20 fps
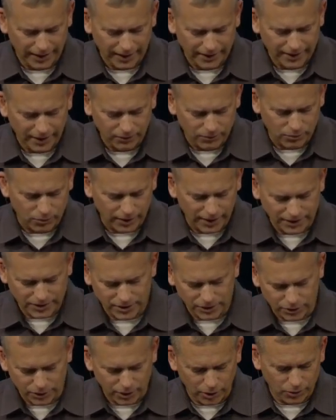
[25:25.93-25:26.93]
Add that phrase
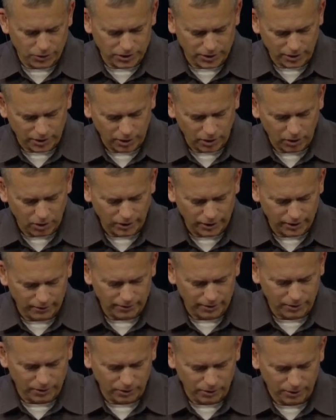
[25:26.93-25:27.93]
in your notes, in the calling of
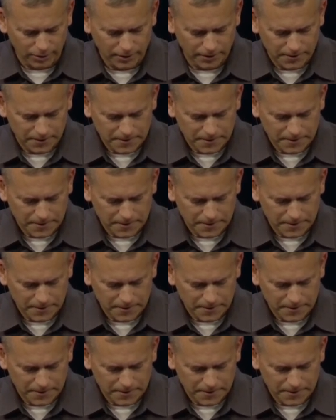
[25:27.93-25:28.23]
the Lord.